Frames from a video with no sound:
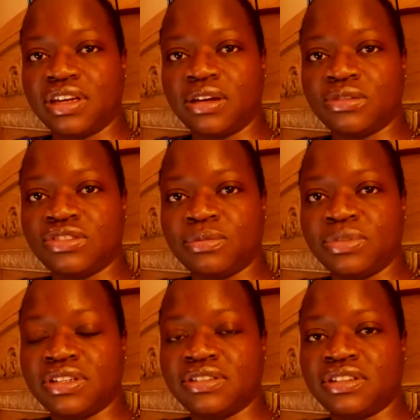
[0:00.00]

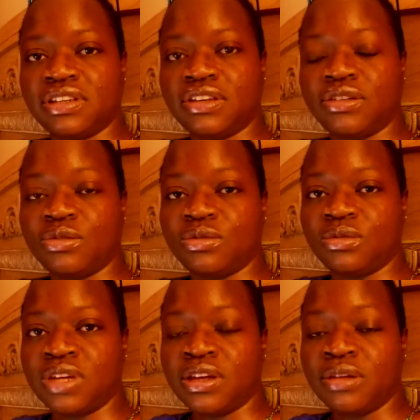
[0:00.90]
LGBTQ
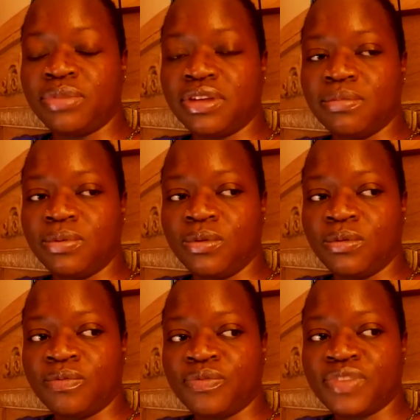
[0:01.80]
people.